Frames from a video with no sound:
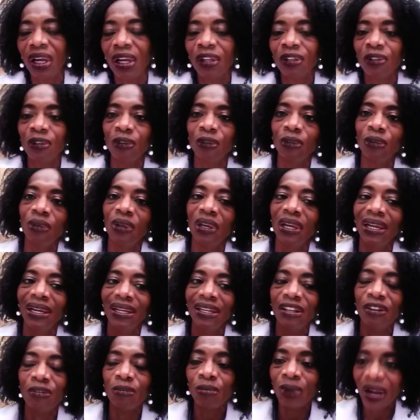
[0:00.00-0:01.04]
to
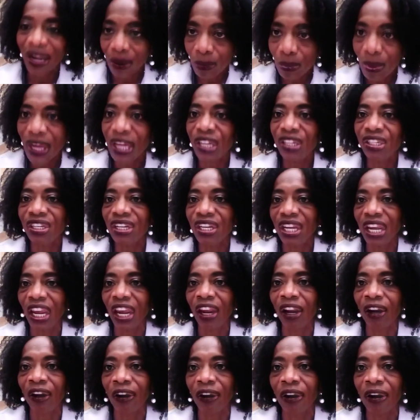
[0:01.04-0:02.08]
direct patient
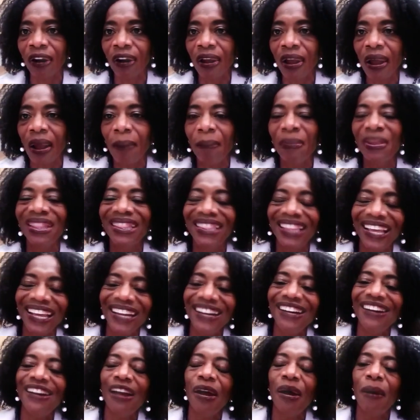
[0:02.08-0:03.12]
care, but
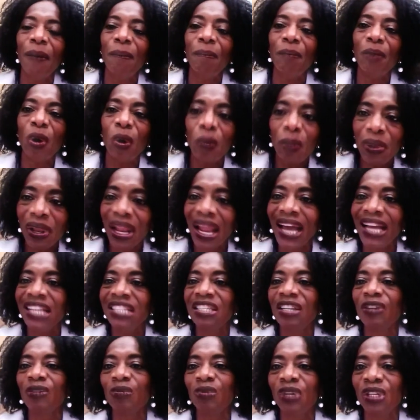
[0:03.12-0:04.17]
then
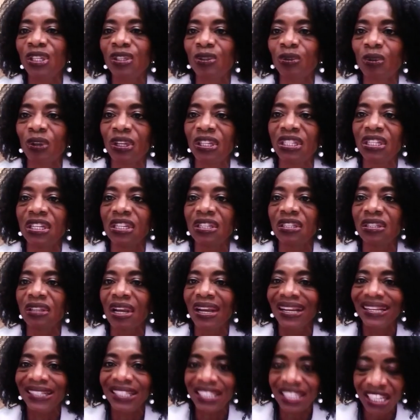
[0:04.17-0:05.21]
mobilizing resources,
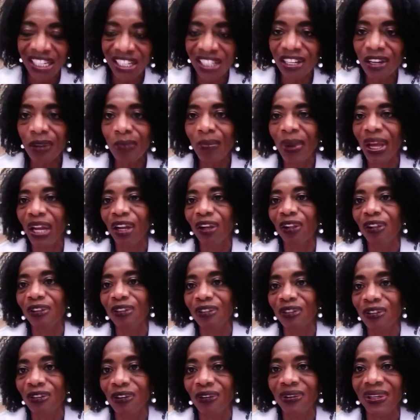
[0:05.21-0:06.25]
teaching medical
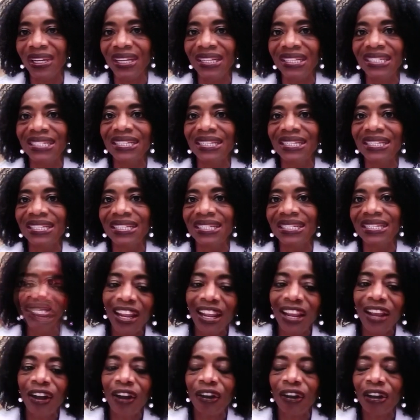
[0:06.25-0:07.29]
students,
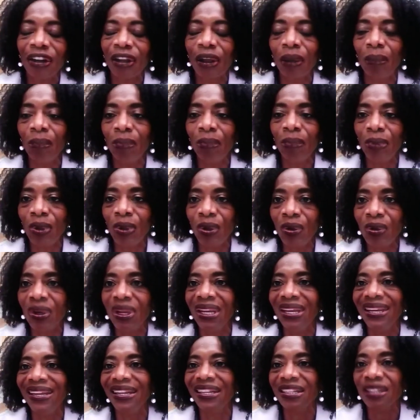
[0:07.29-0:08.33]
and getting our
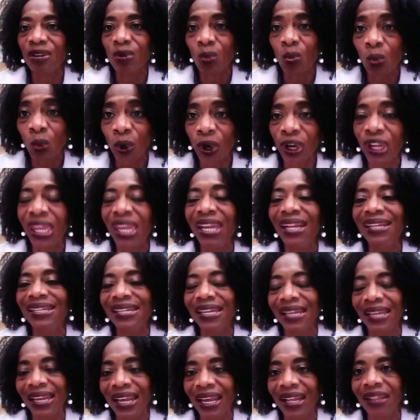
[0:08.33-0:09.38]
community working
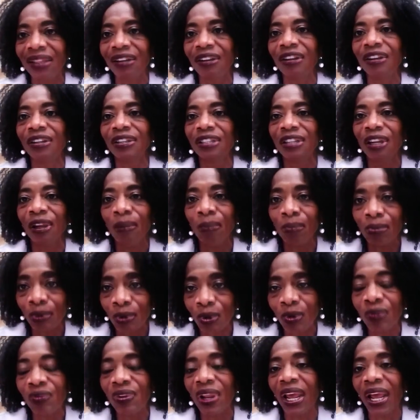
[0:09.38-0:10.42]
together to
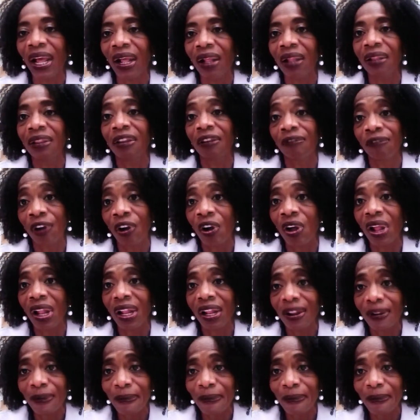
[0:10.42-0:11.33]
improve the health of all.